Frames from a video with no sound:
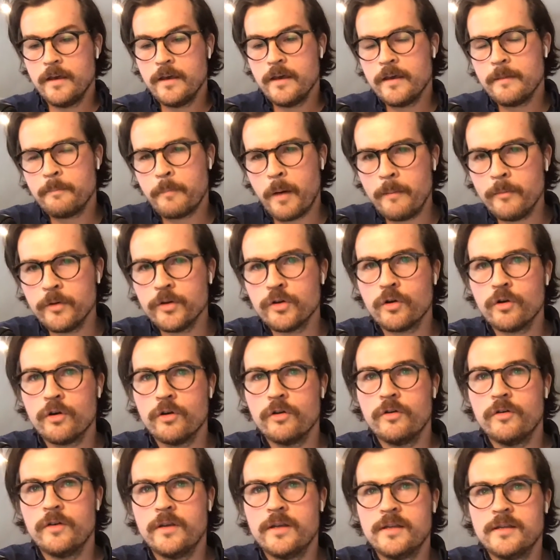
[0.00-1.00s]

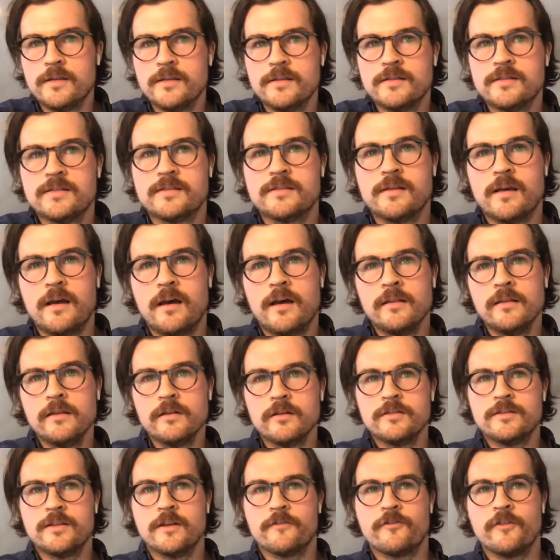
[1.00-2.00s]
Pomodoro is a
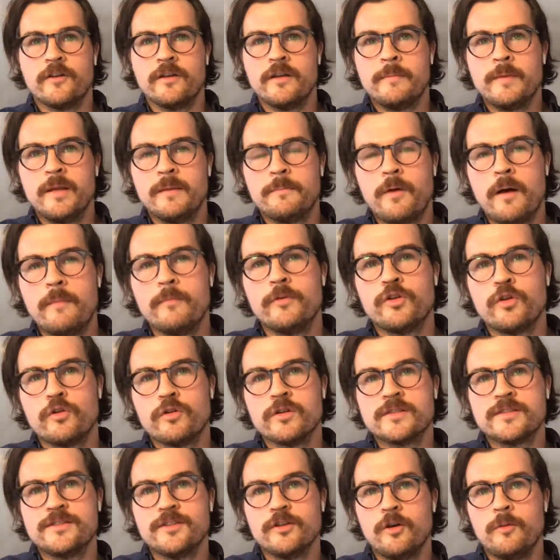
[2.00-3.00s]
little different. I mean, Pomodoro
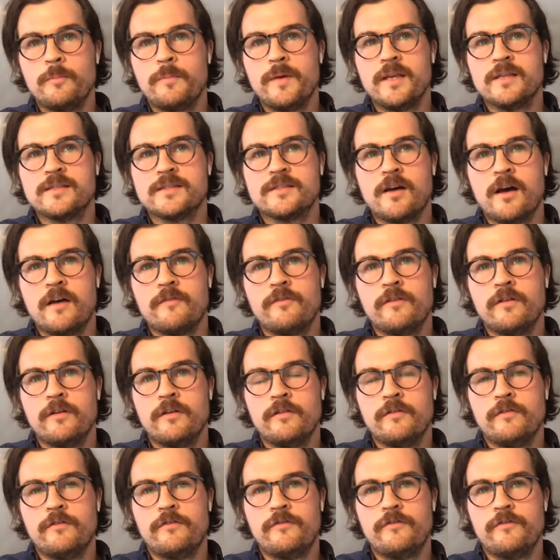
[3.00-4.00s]
is still based off
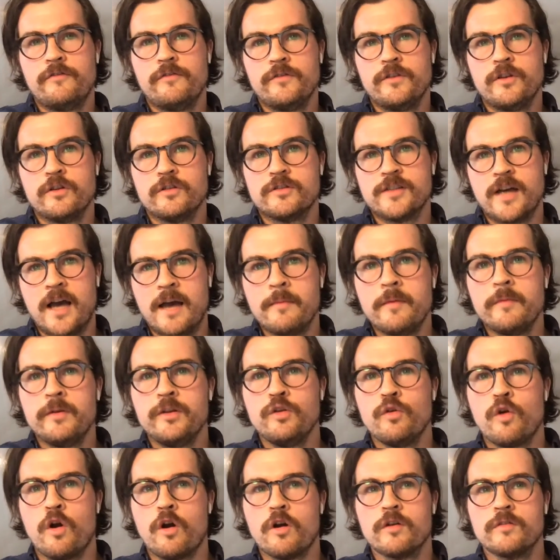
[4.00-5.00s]
of your time. I mean,
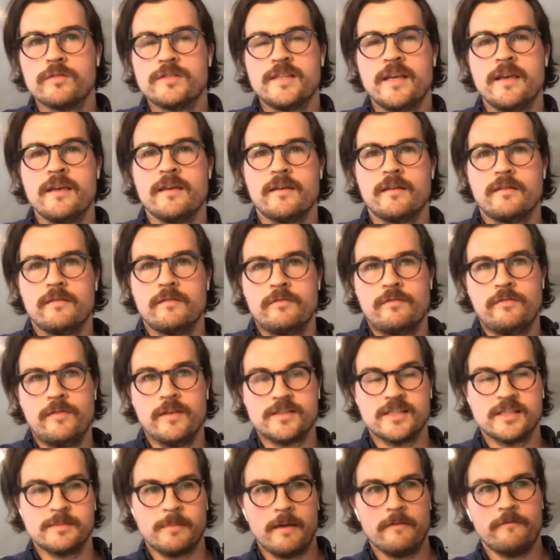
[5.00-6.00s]
you are saying
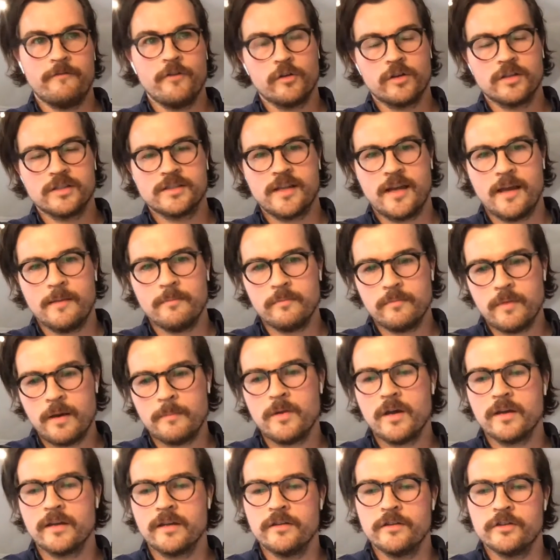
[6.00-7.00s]
this is my focus time. I'm
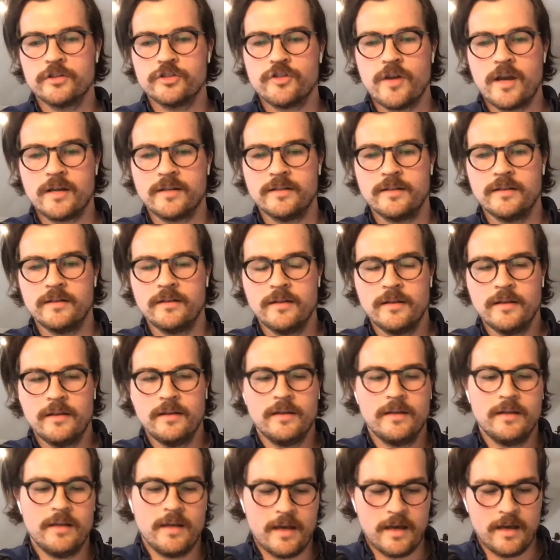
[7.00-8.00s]
not getting distracted.
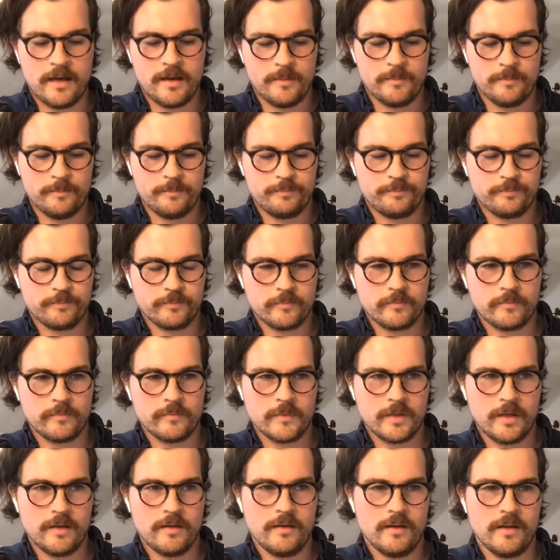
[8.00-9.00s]
Um,
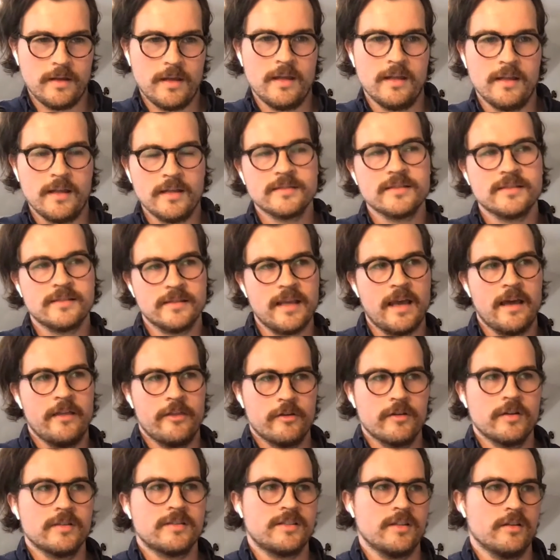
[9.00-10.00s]
it, it's yeah,
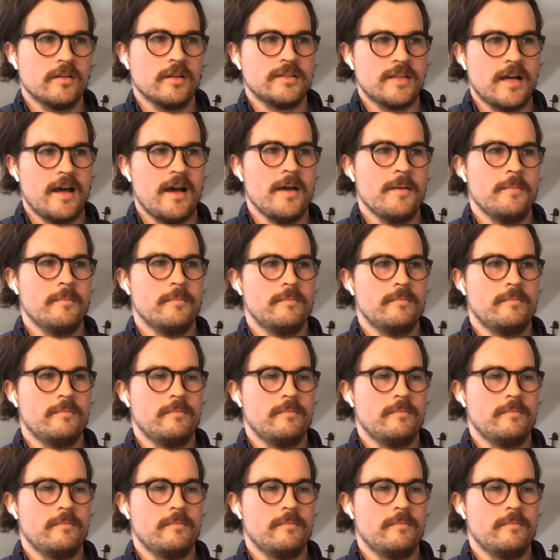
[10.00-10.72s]
there is still a time